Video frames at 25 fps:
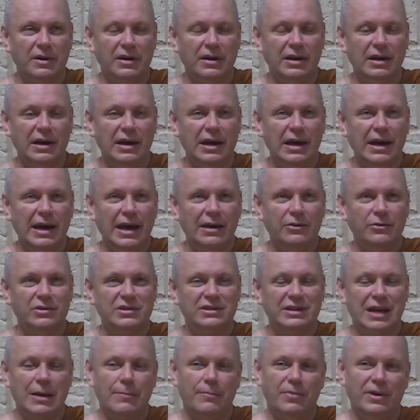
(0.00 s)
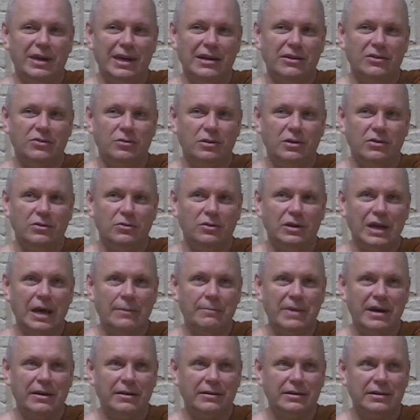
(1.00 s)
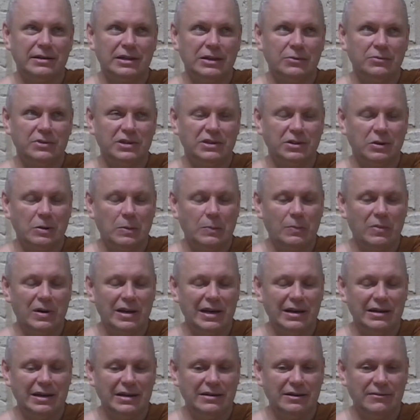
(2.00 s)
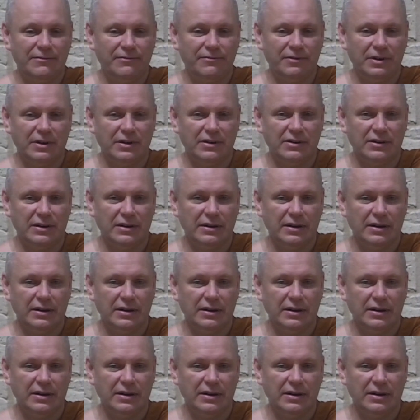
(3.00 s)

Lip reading: And you're stepping into a new dimension, which is completely different.